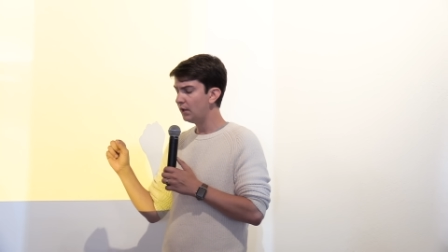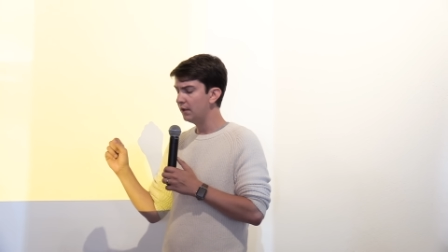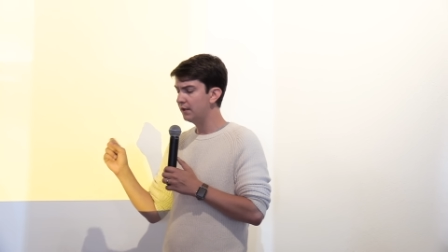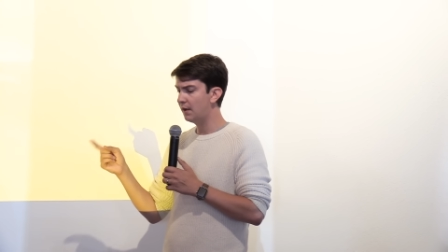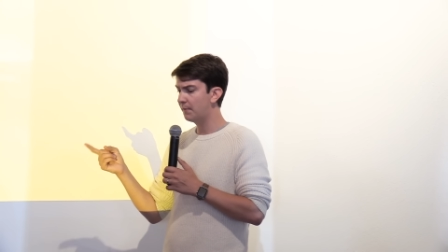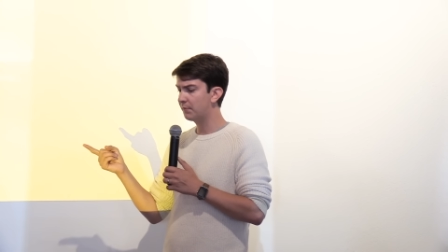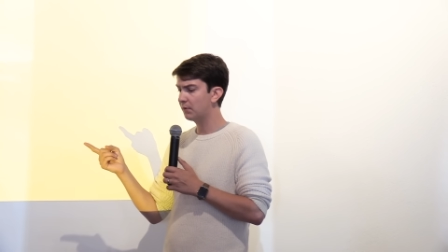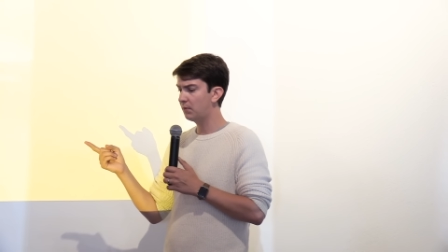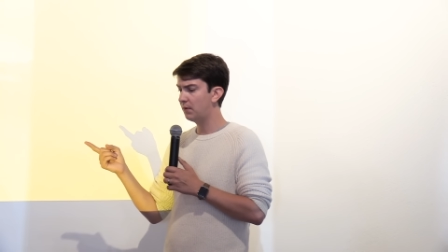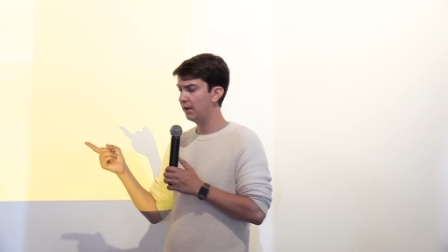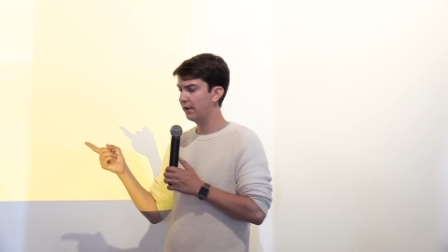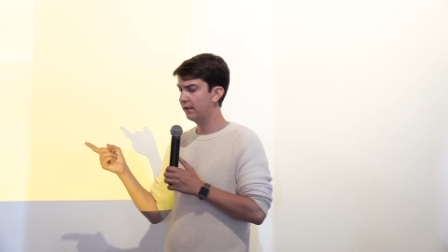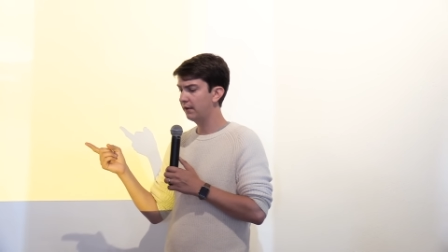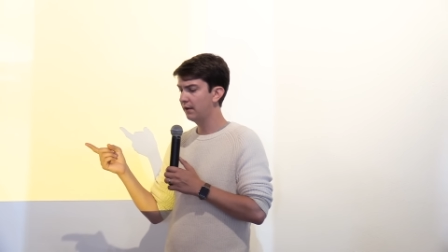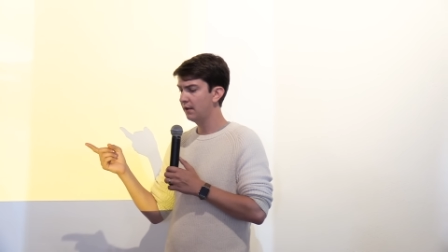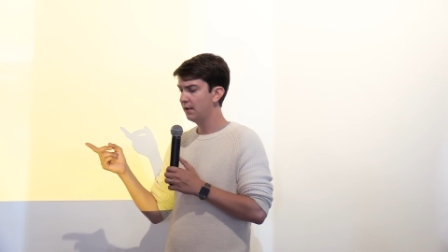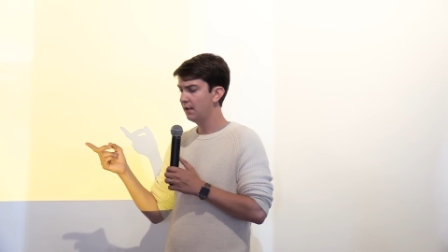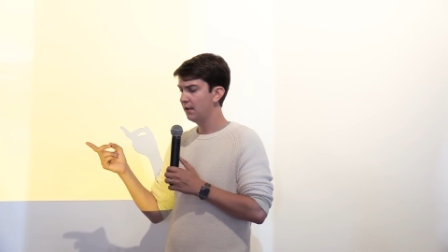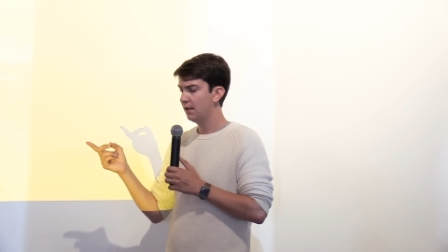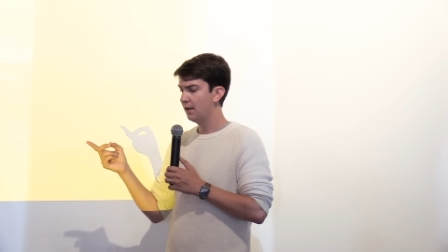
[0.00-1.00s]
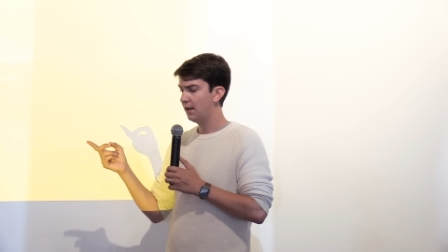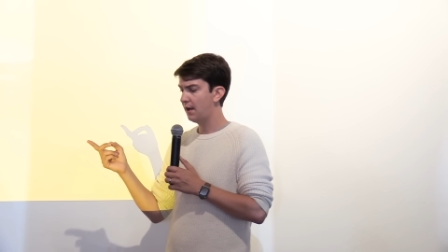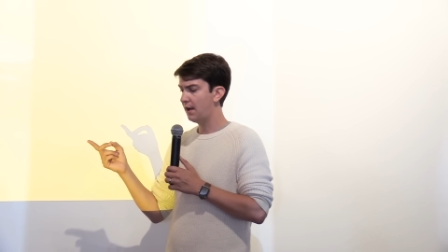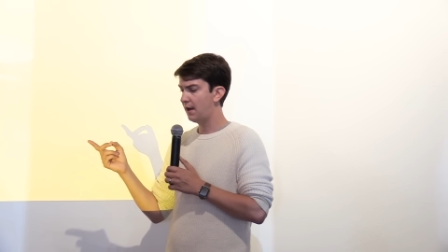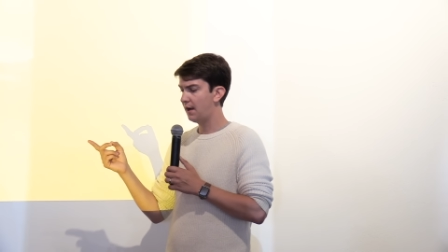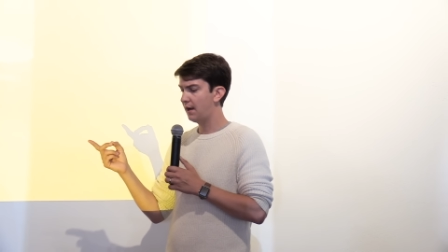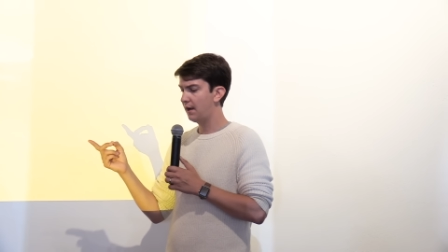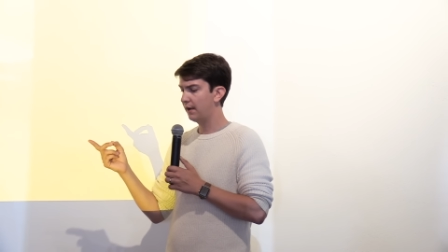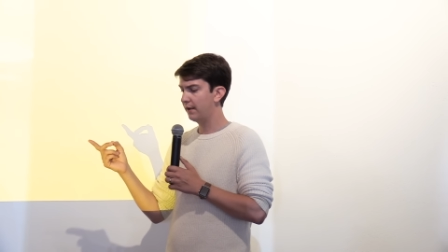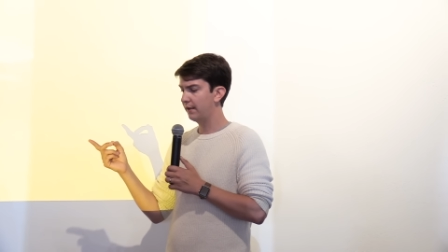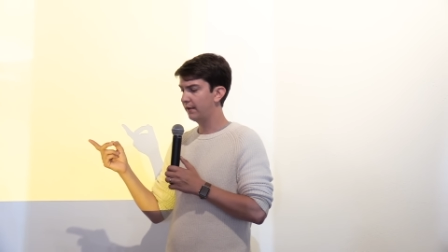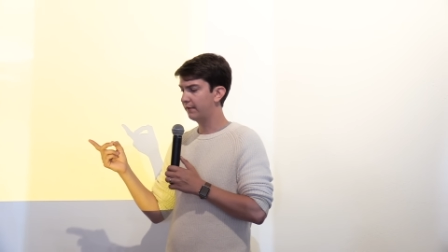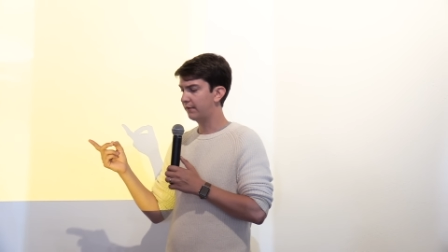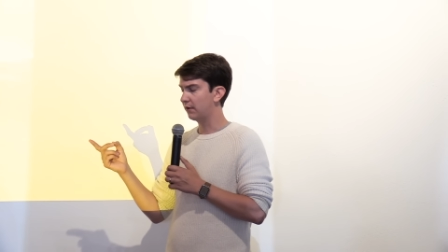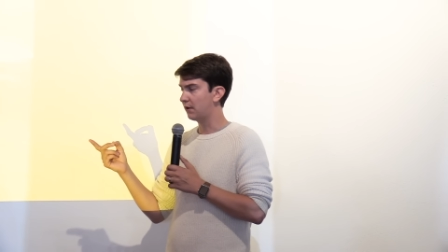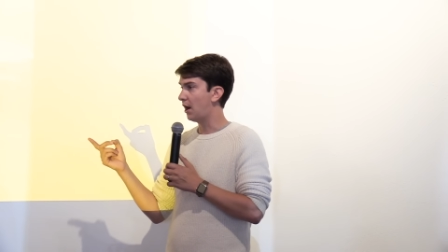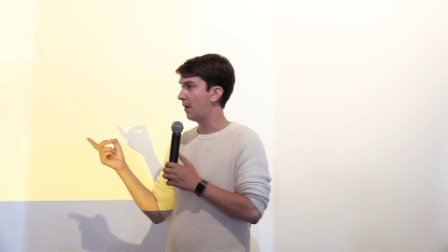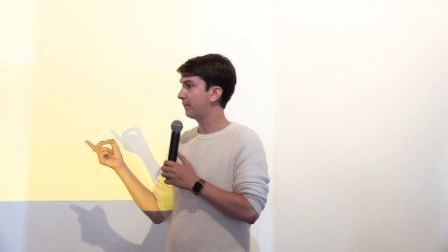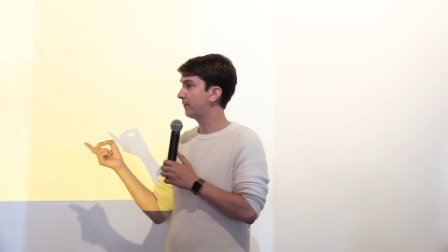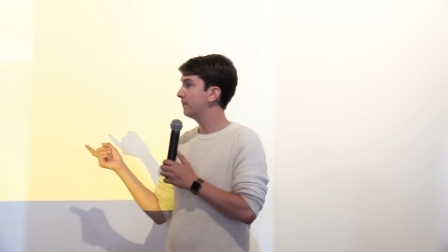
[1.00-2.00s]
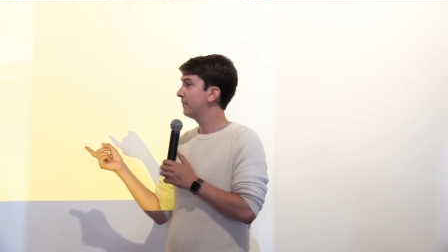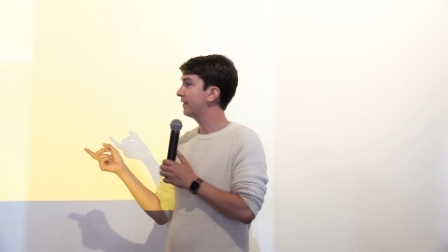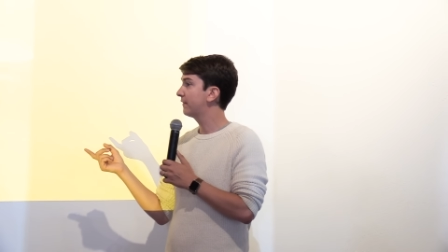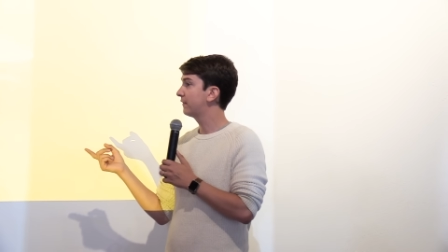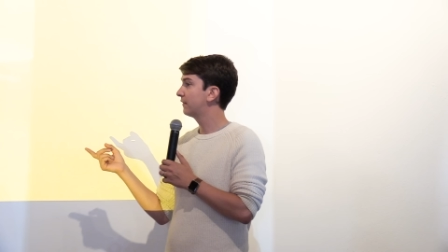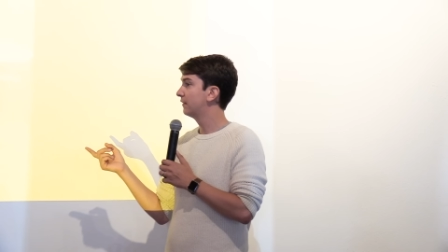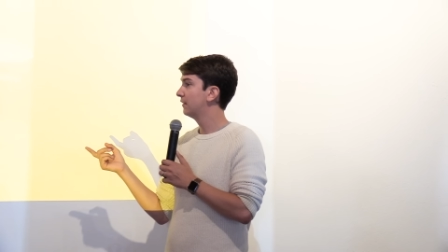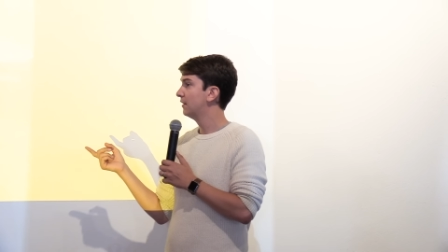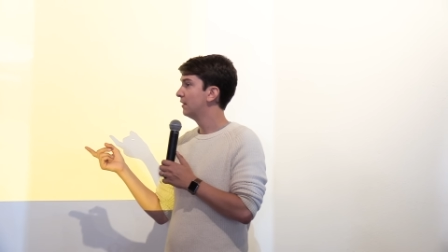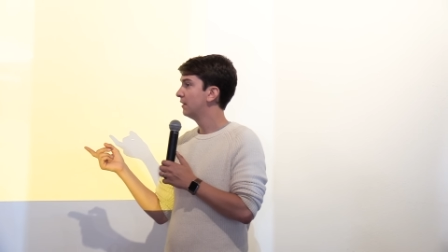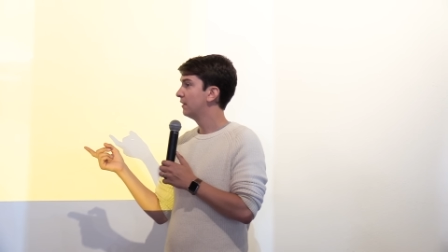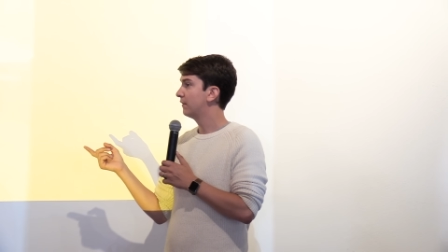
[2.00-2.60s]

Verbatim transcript: Number 1 is they're optimists.